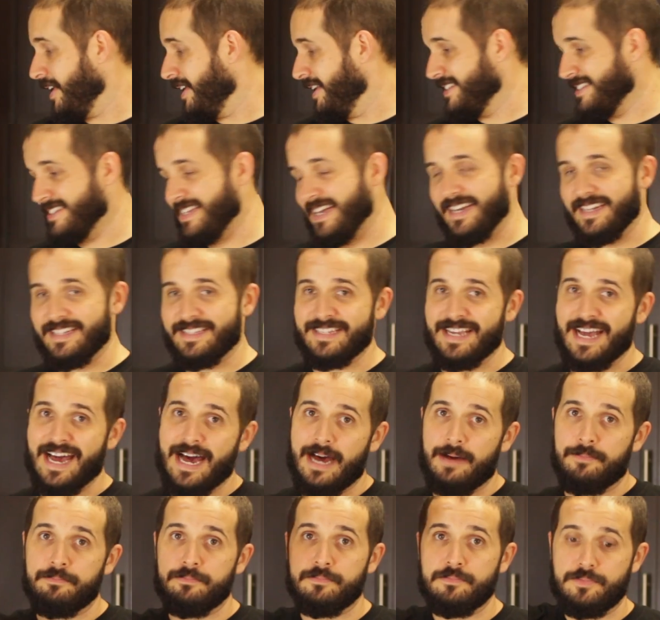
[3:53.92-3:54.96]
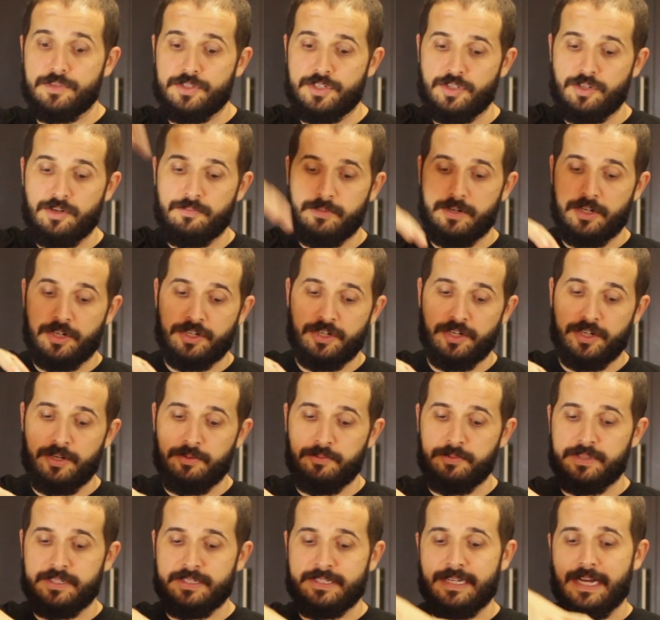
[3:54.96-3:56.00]
And it's got a top, so I'm gonna cook
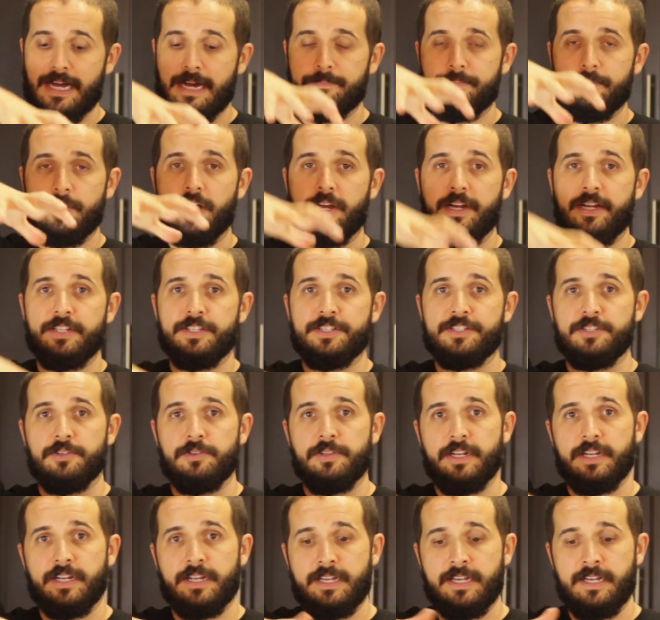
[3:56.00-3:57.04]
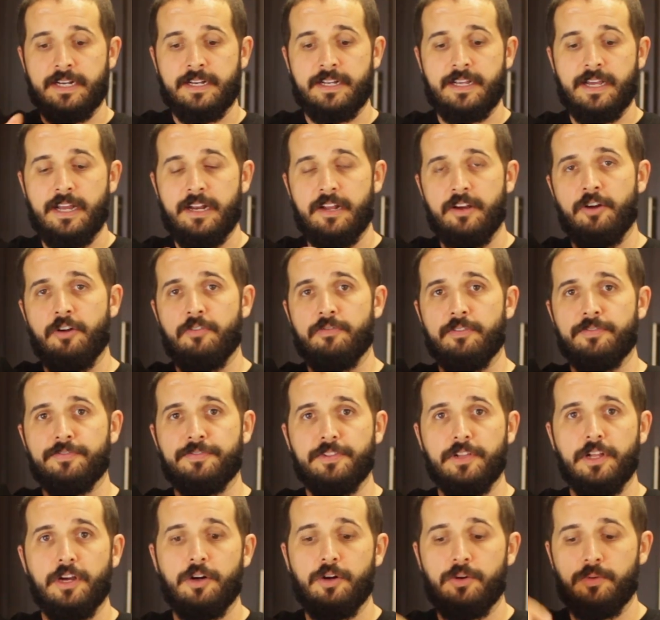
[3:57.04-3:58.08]
it with the top on it so that it can kind of
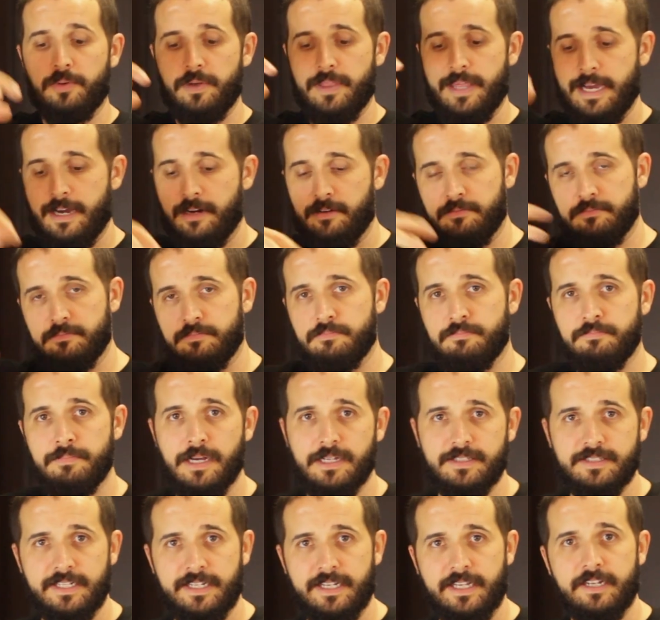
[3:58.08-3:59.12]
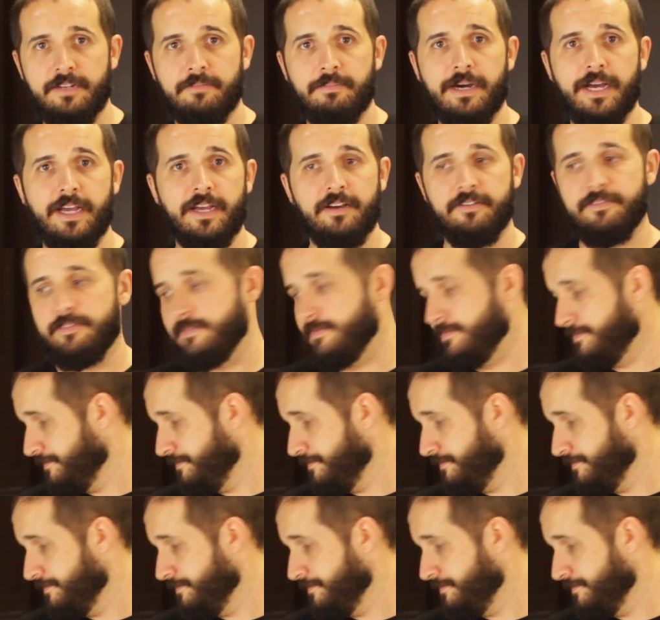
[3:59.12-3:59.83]
overflow without melting into my oven.